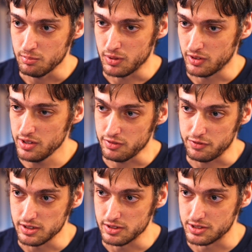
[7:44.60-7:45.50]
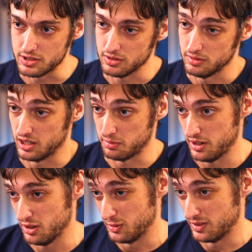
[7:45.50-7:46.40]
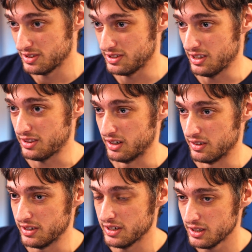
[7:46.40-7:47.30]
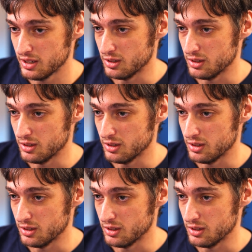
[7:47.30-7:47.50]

But for other fields, like my own, set theory,